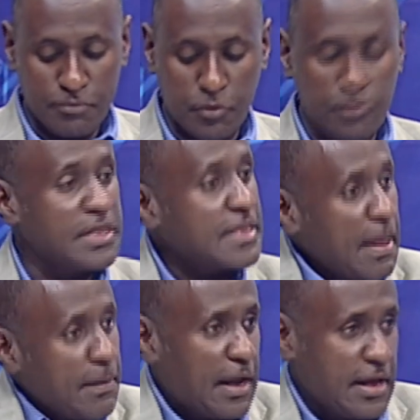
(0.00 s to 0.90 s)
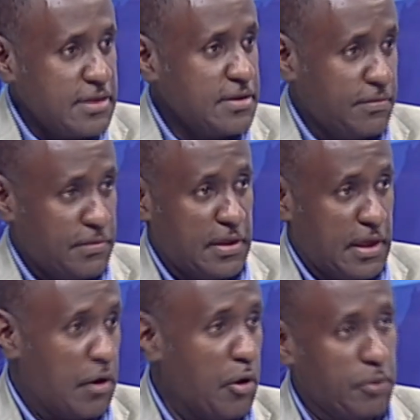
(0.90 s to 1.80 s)
to destabilize
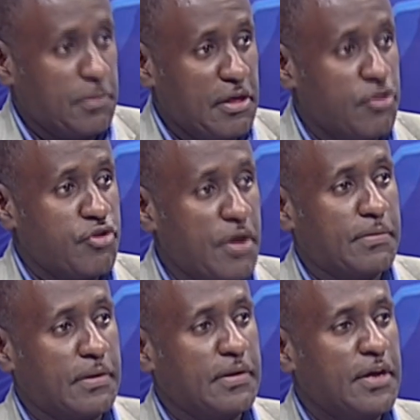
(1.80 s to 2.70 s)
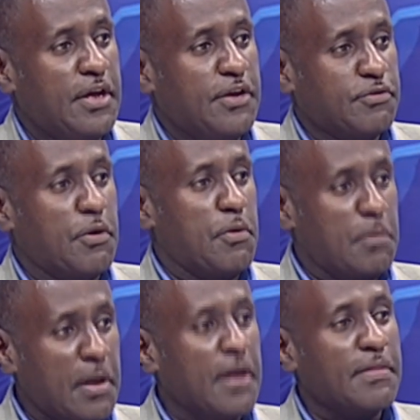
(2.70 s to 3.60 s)
the economy in general.
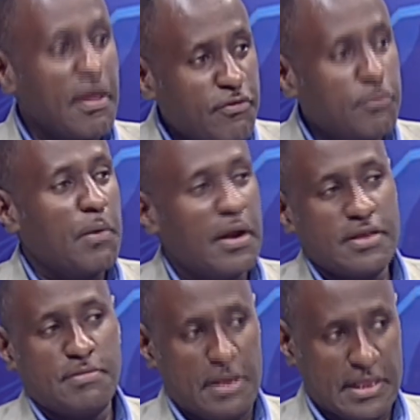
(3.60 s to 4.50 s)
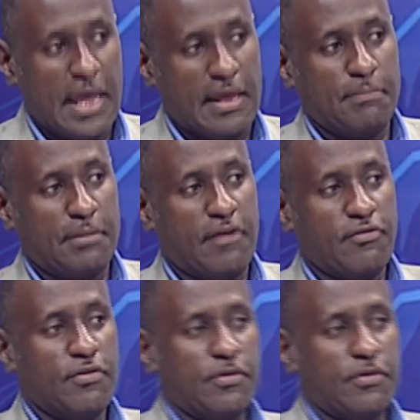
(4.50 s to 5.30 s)
So that's what has been taking place